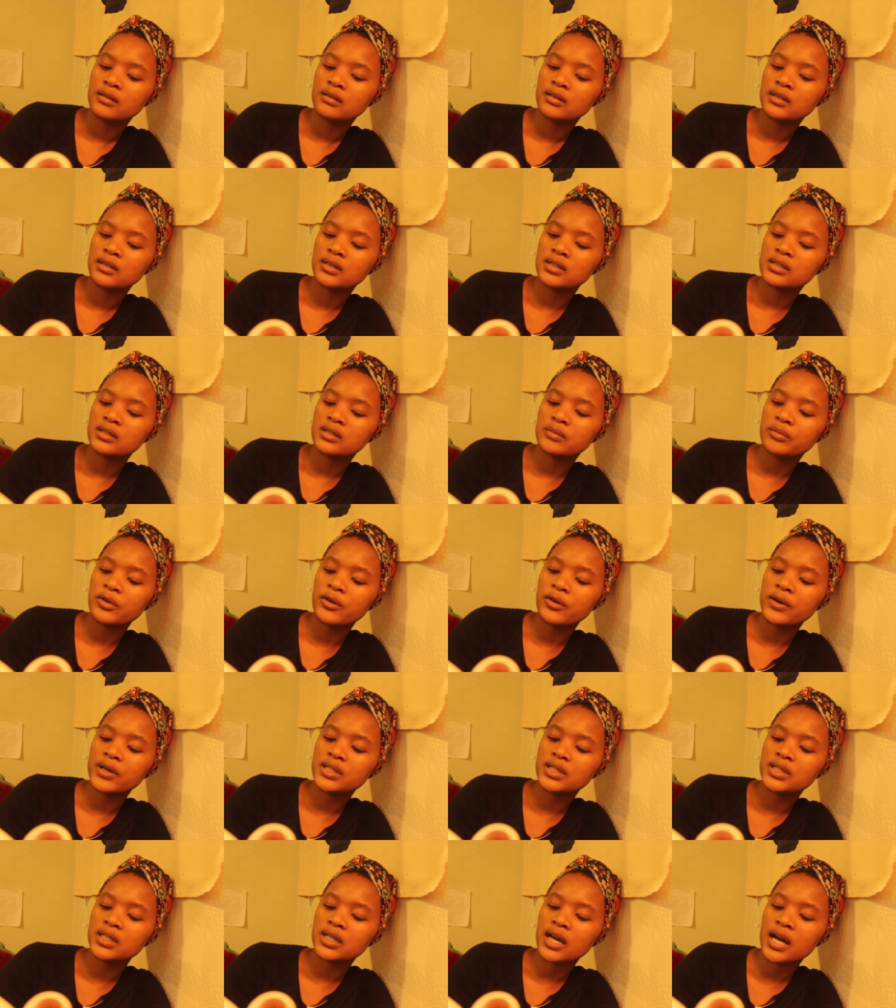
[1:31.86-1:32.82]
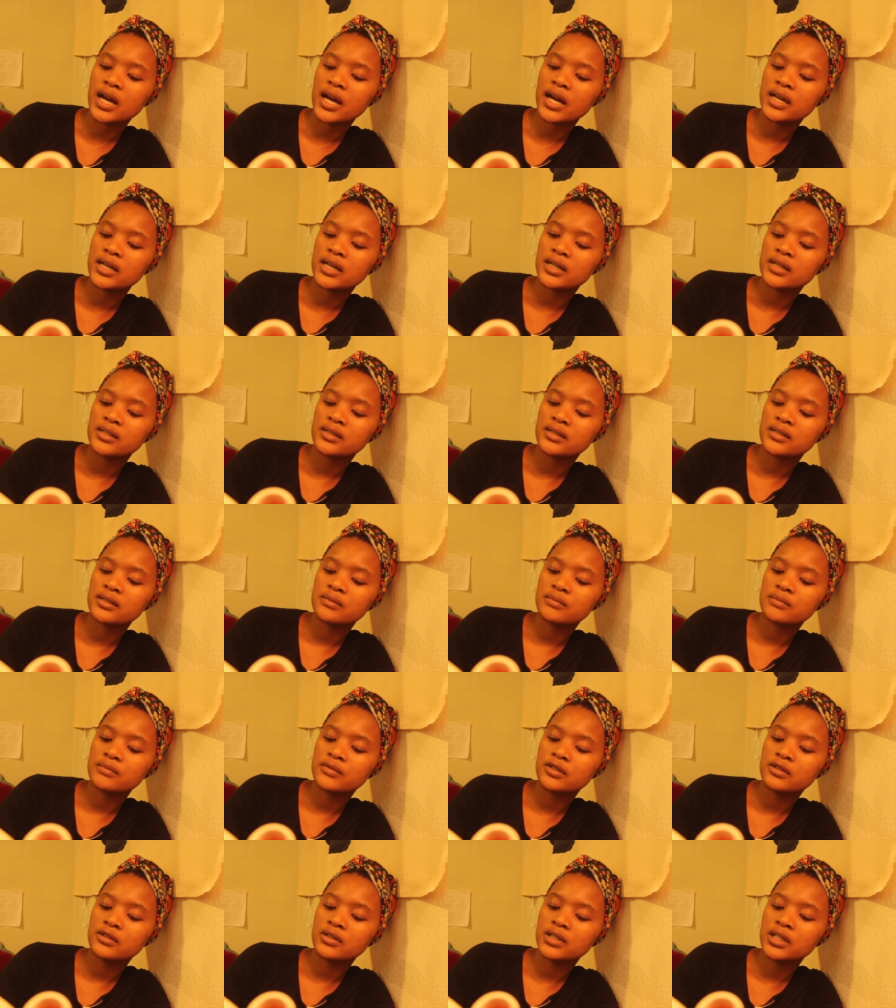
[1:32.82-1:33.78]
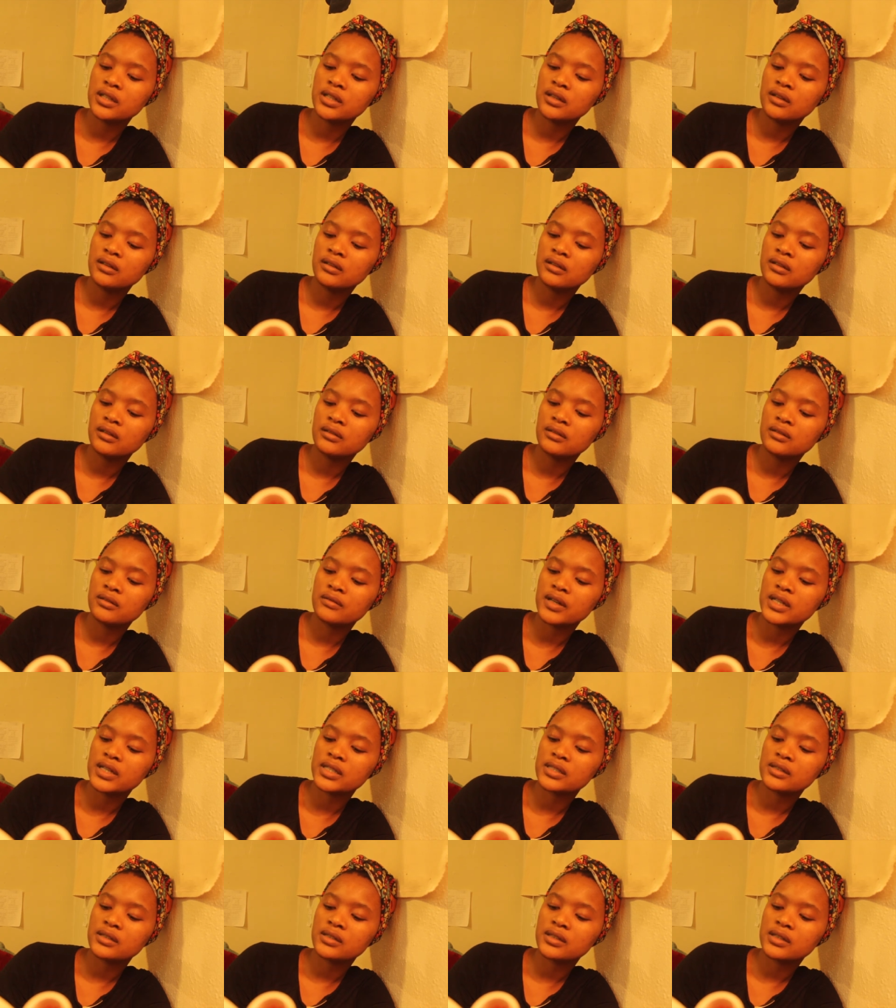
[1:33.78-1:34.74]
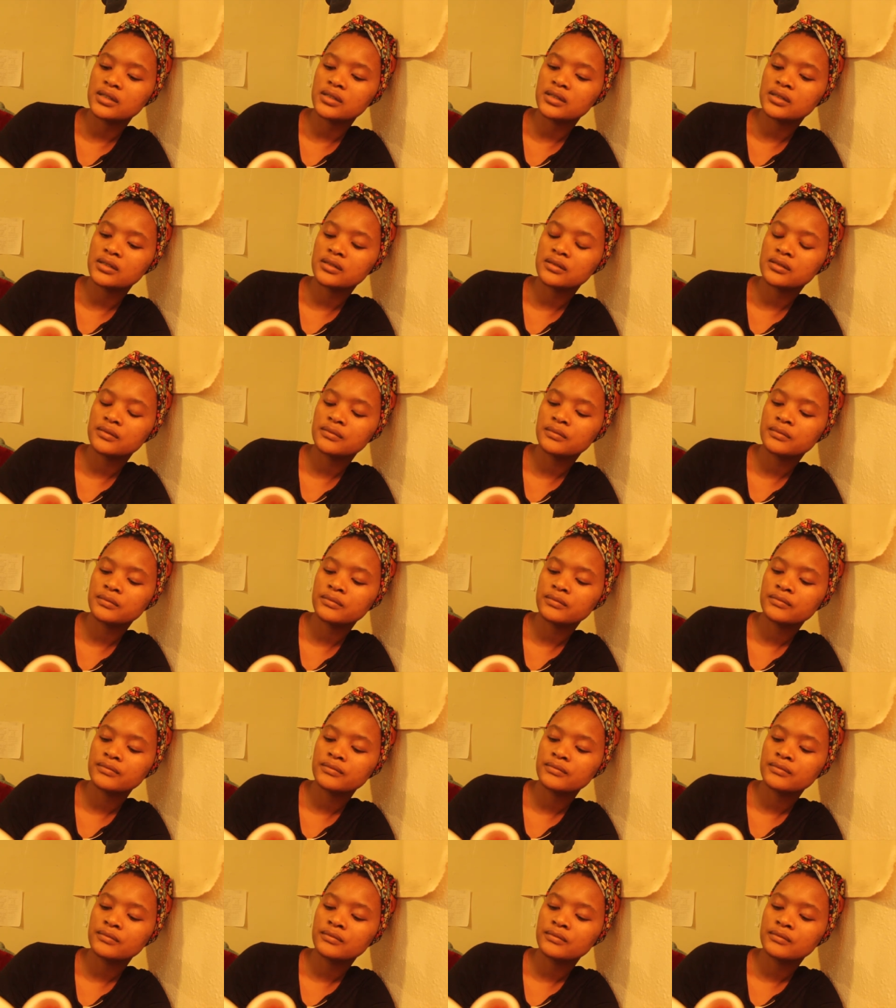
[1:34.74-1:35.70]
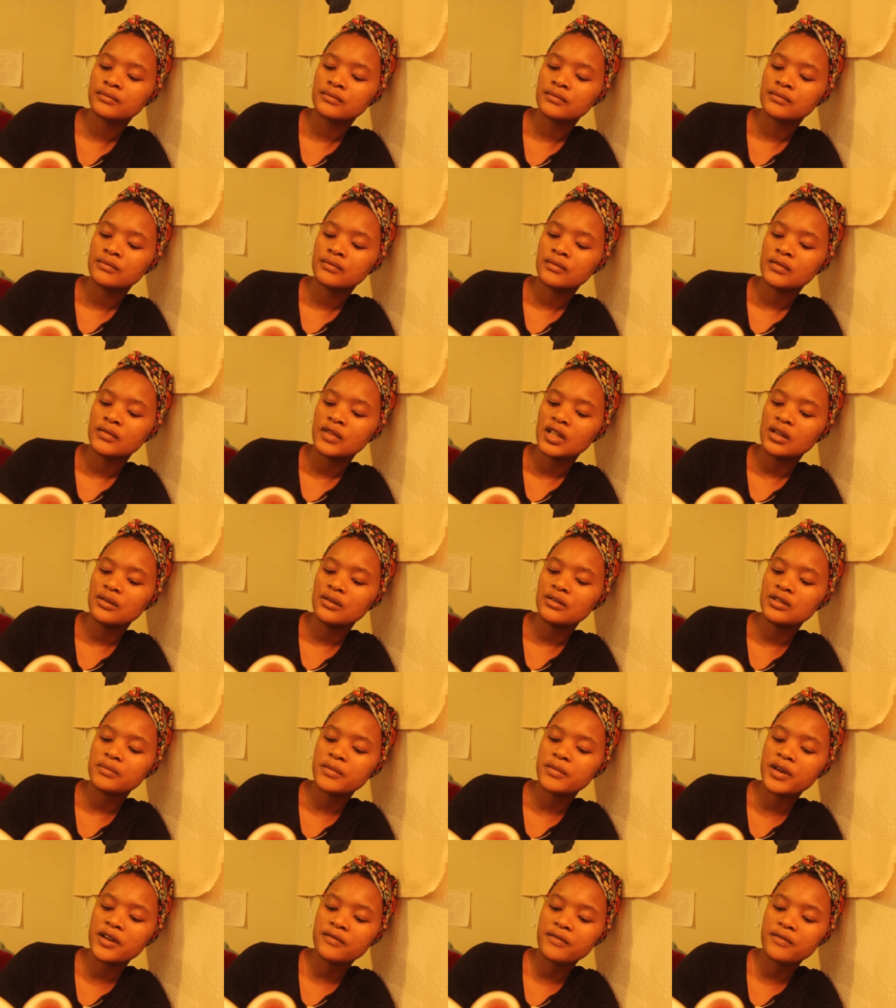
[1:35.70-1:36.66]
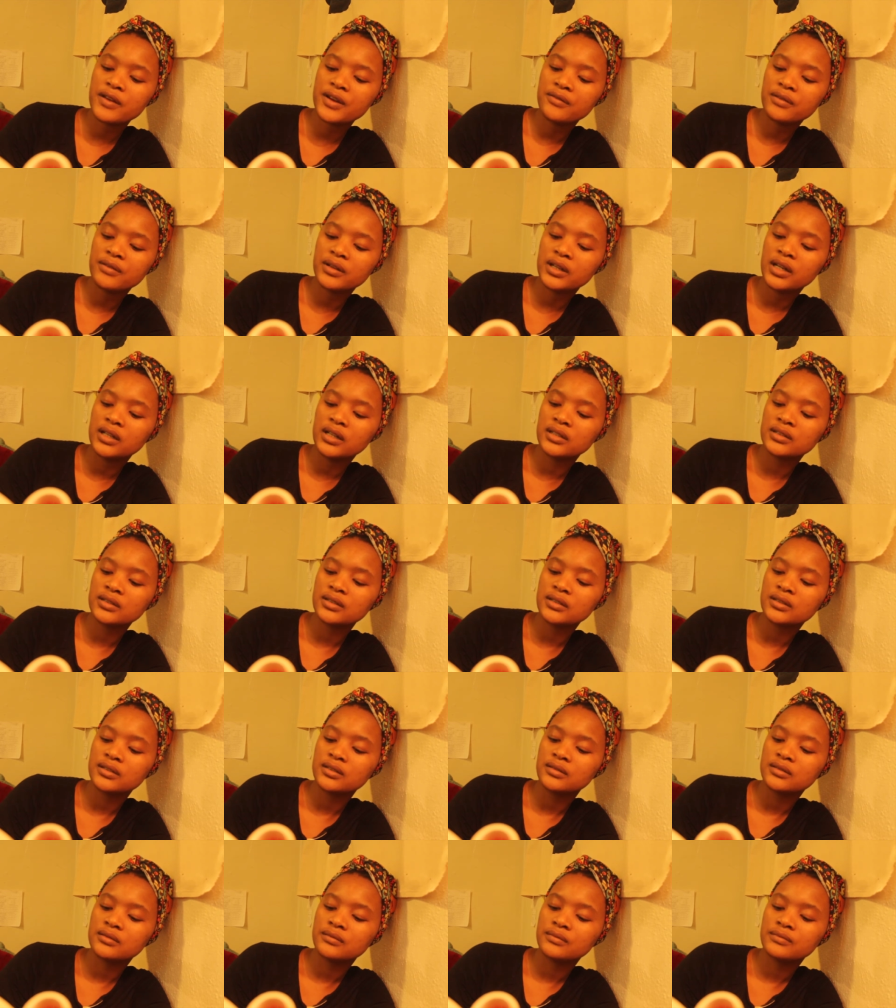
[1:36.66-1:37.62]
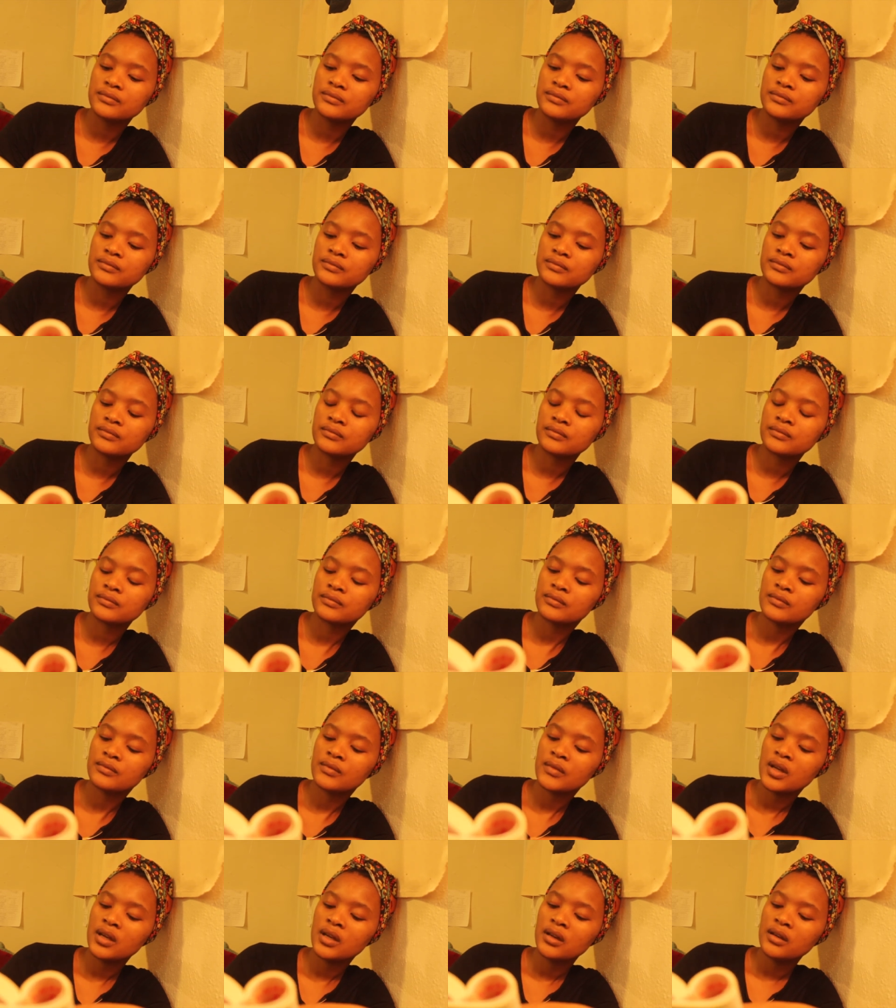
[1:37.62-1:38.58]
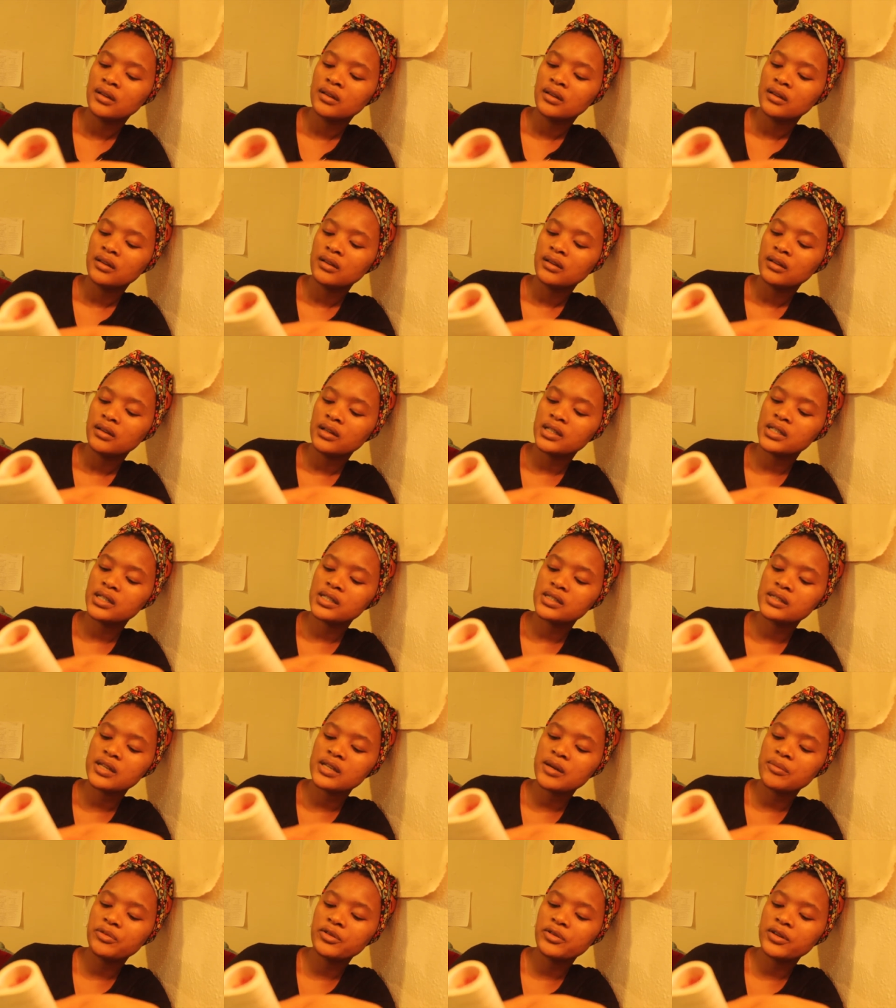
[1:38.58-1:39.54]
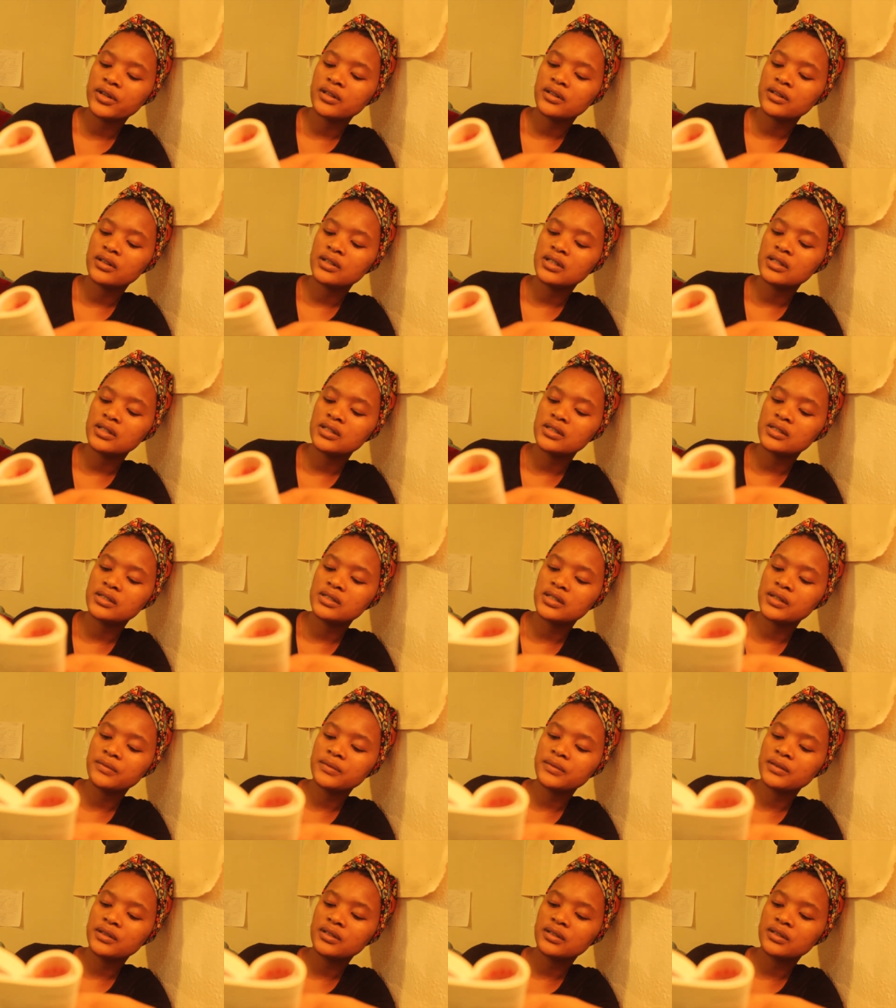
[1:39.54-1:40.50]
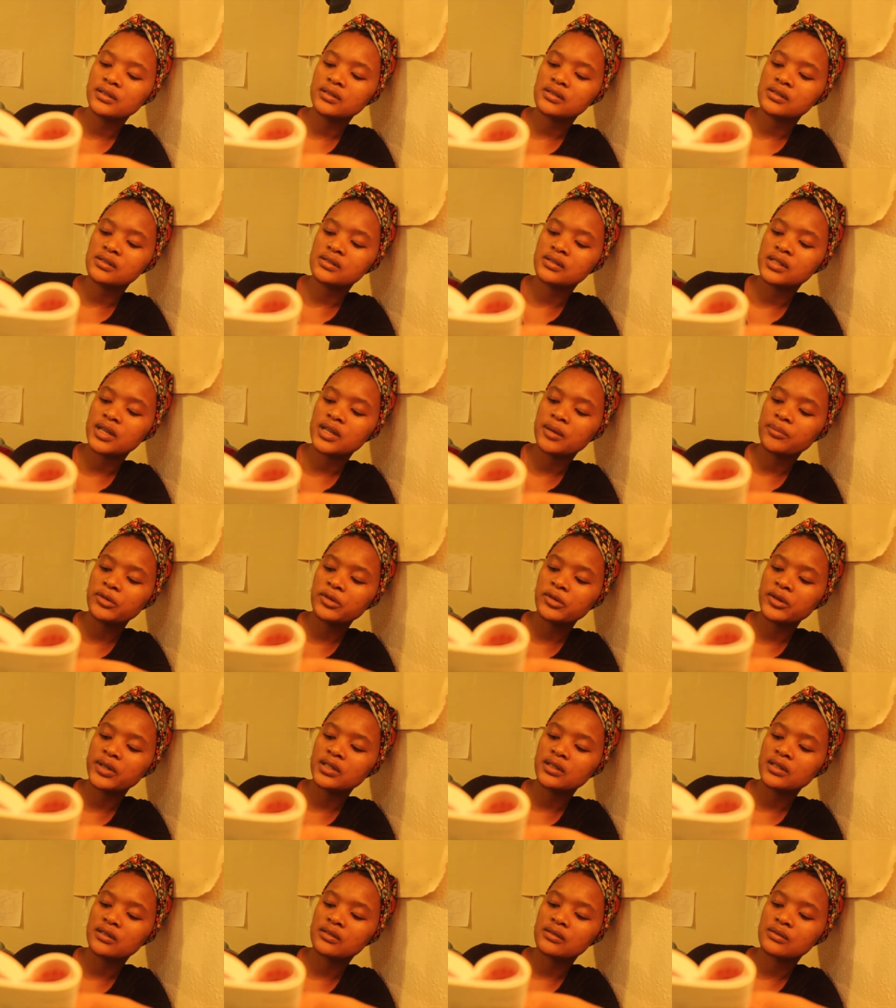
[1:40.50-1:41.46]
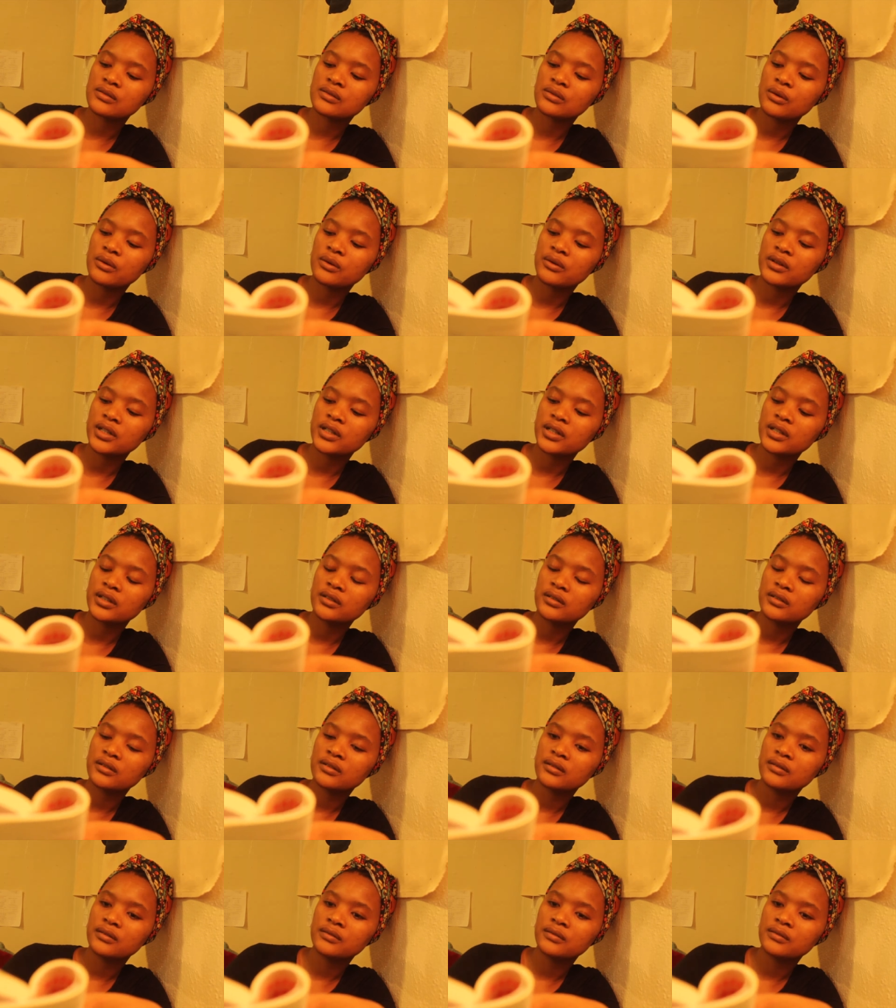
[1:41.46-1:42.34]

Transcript: the disappointed eyes, moody and restless. He was my favorite uncle. It is separate it is difficult to separate the story